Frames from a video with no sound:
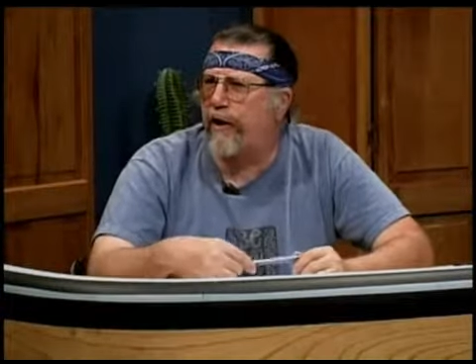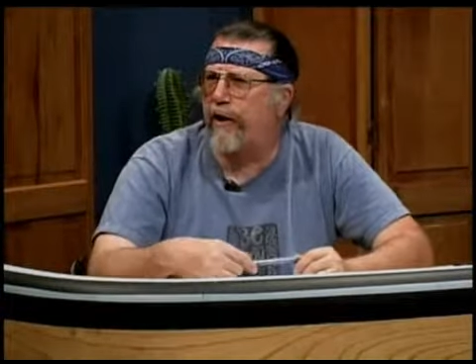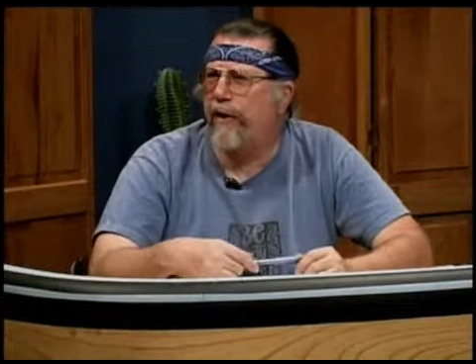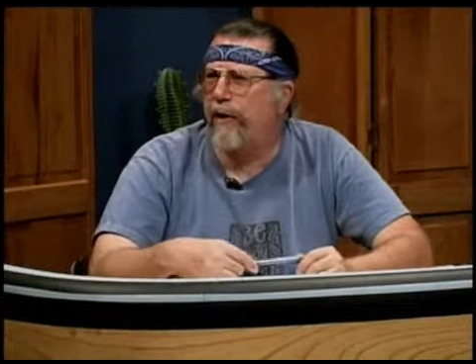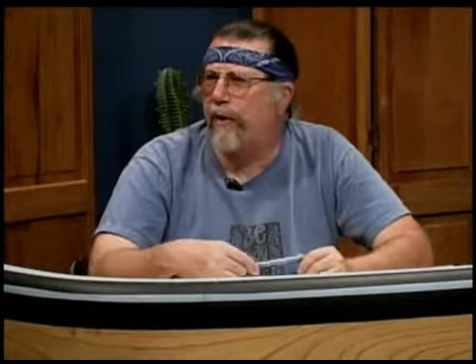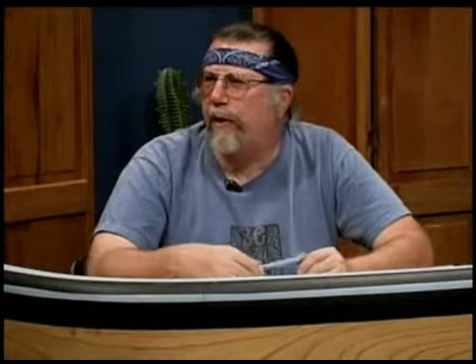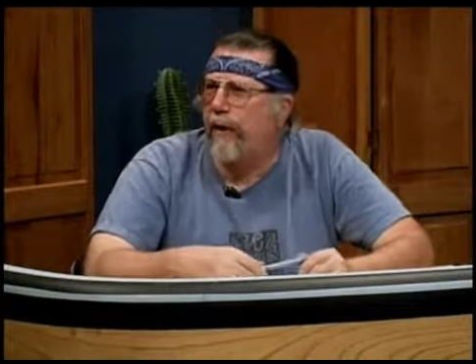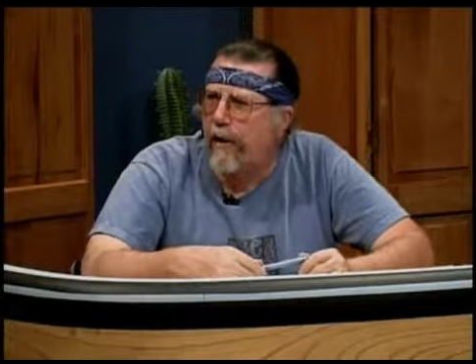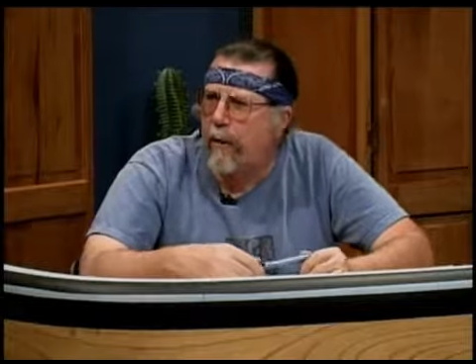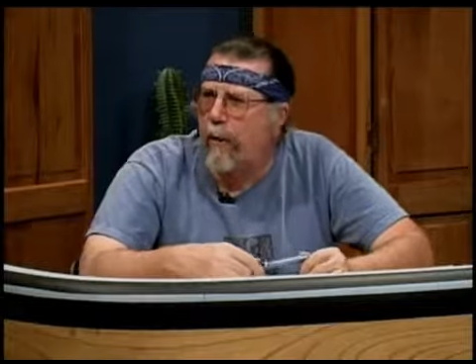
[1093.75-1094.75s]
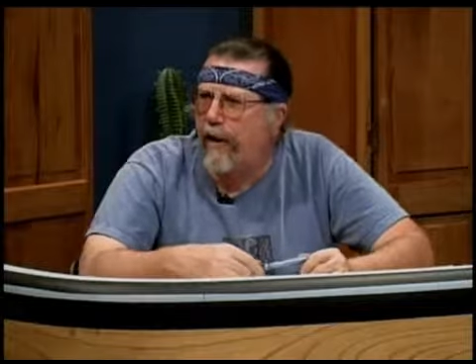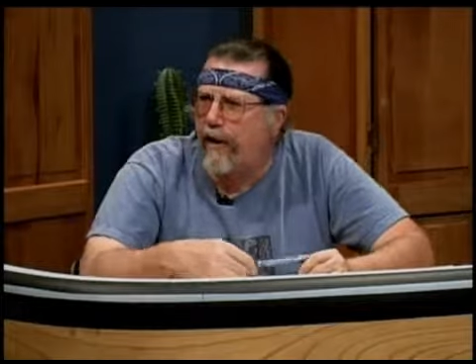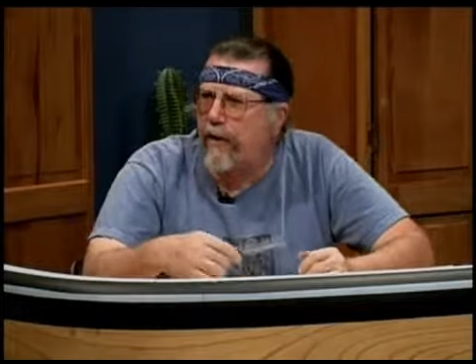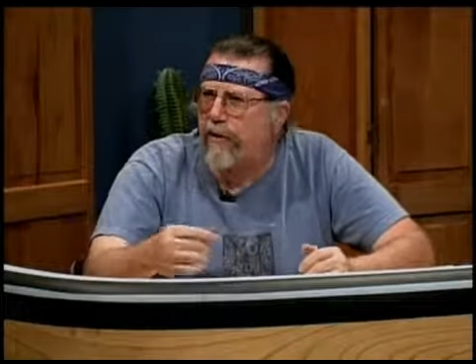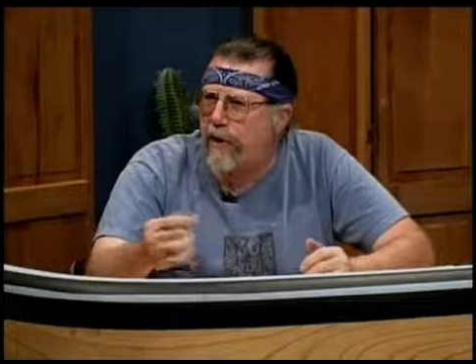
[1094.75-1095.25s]
In the
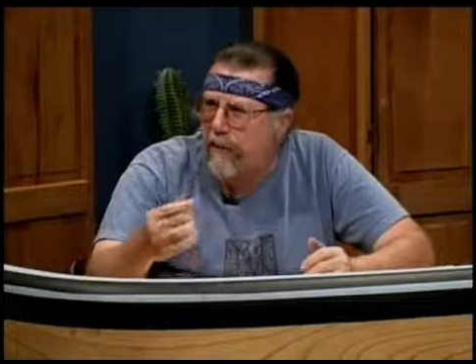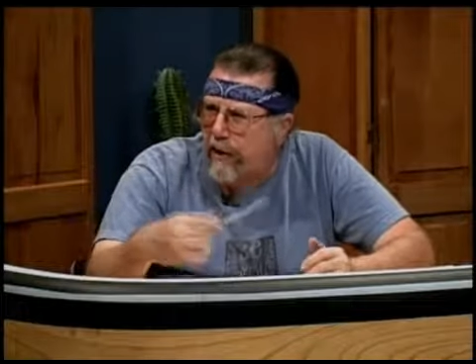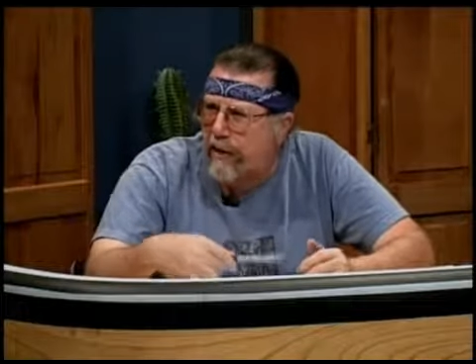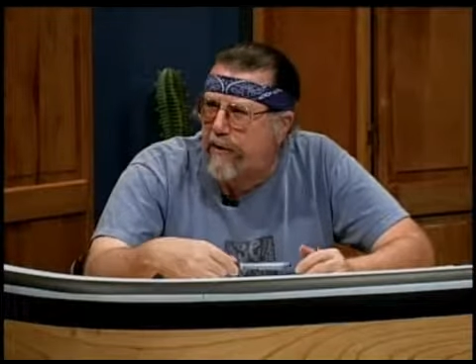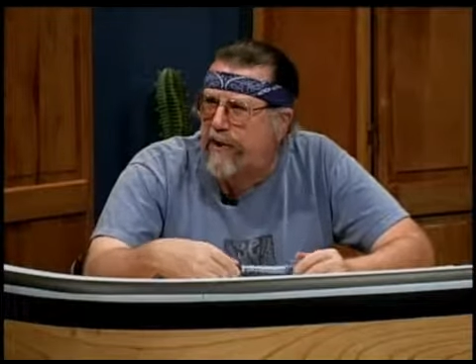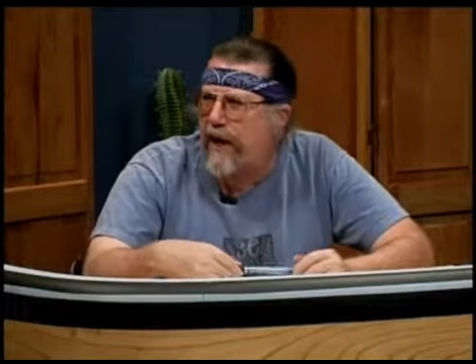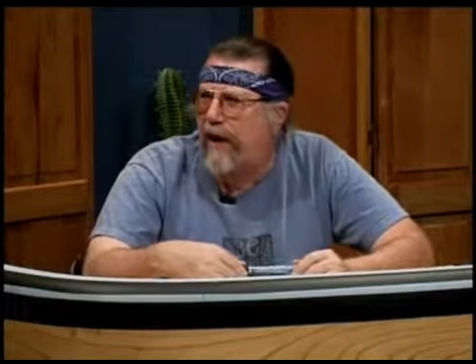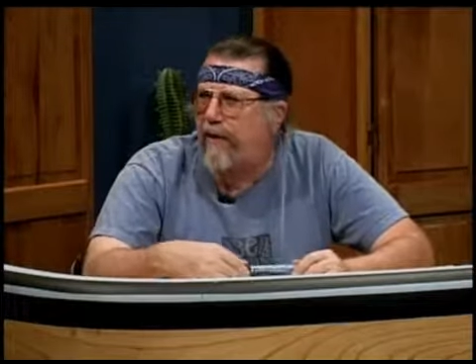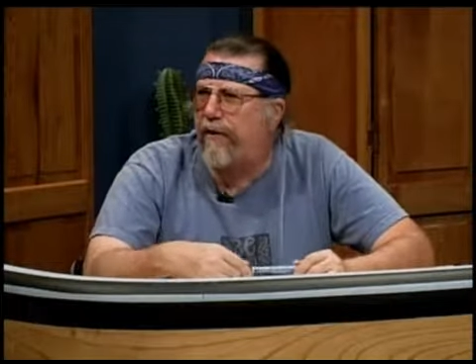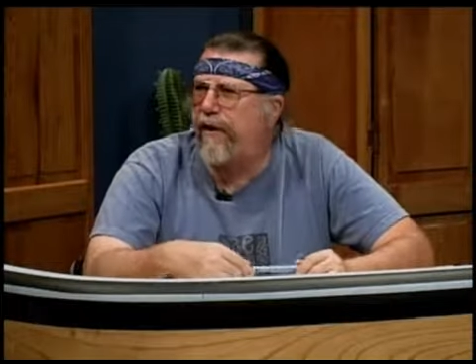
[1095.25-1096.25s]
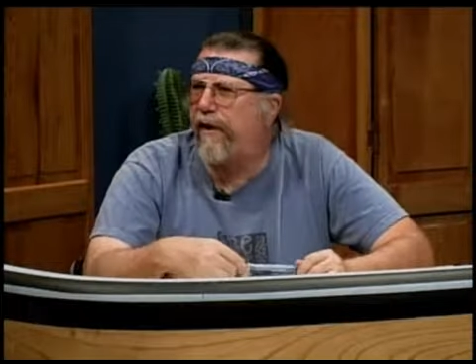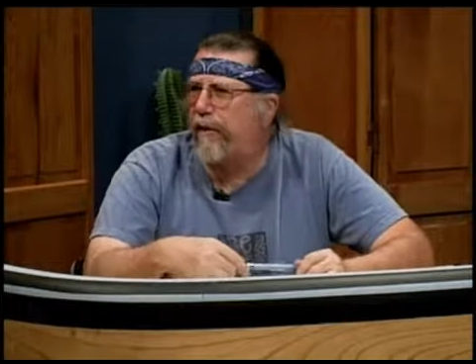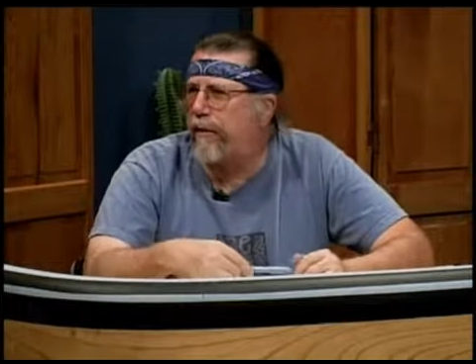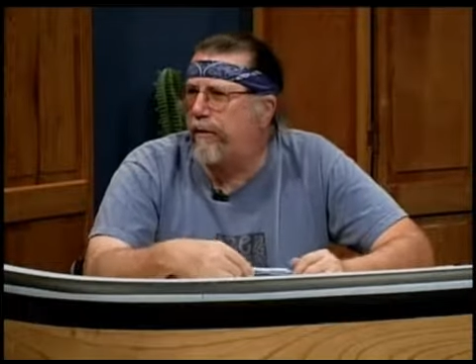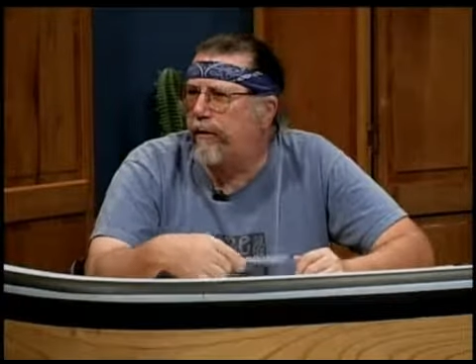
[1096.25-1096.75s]
winters, he would go south, and in
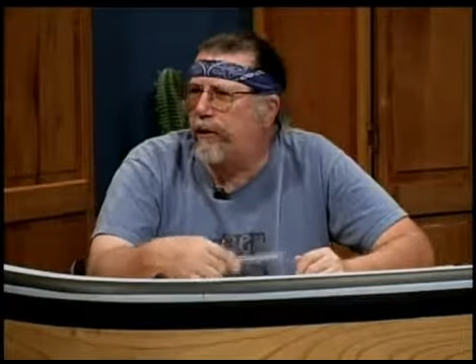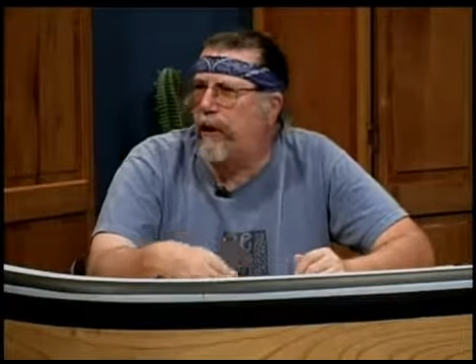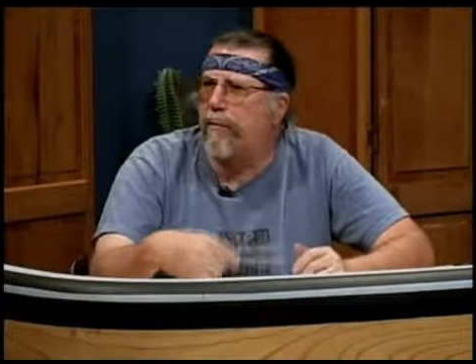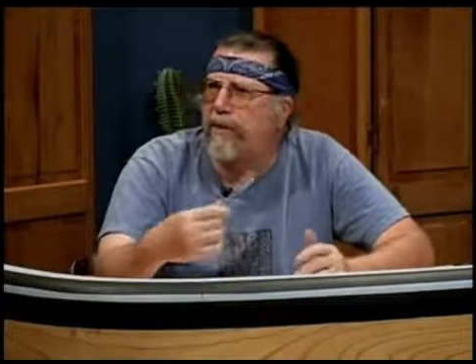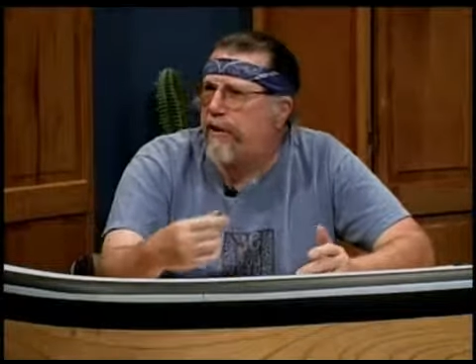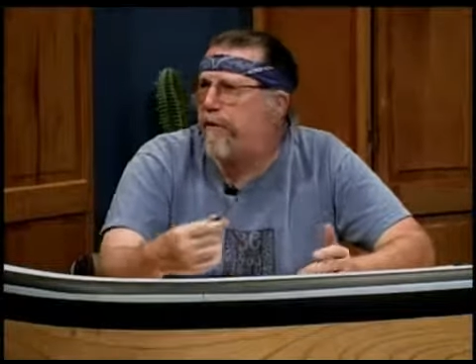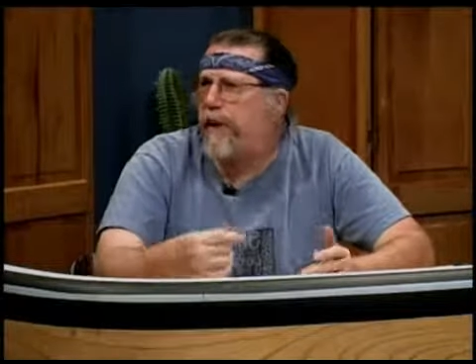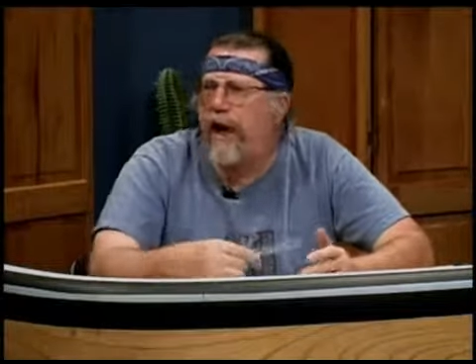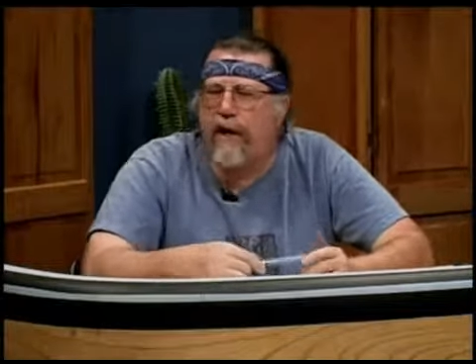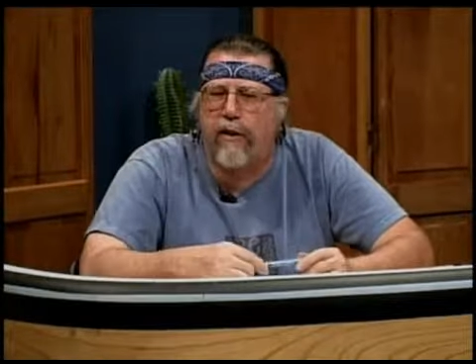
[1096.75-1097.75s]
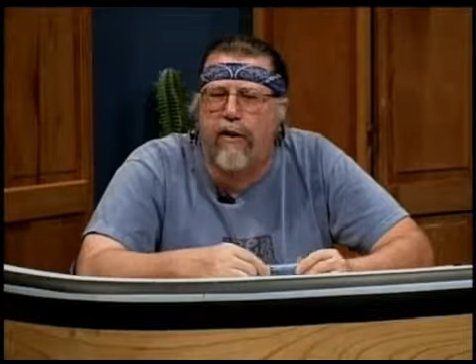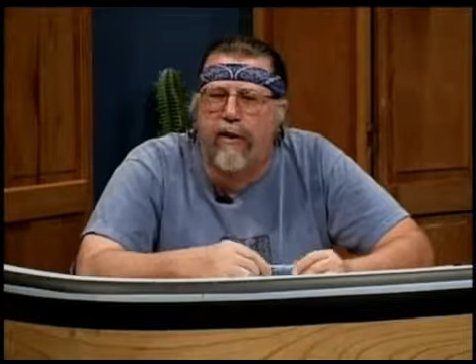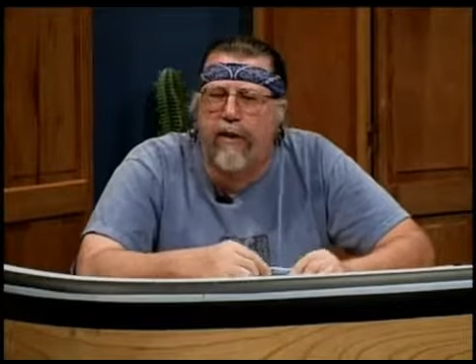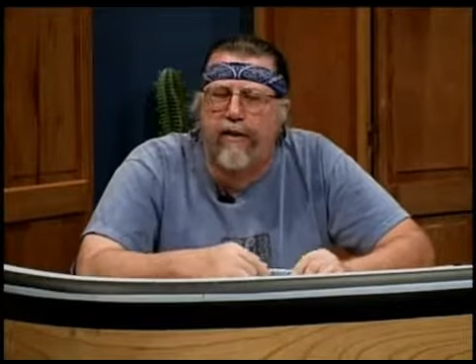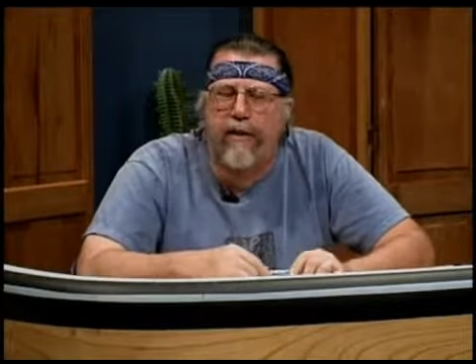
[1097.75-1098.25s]
the summers, he would head
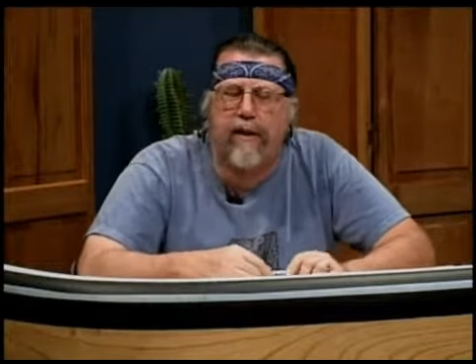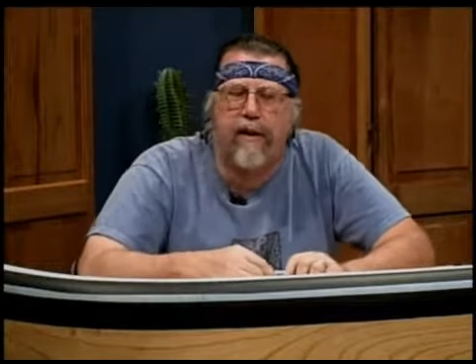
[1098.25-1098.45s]
north.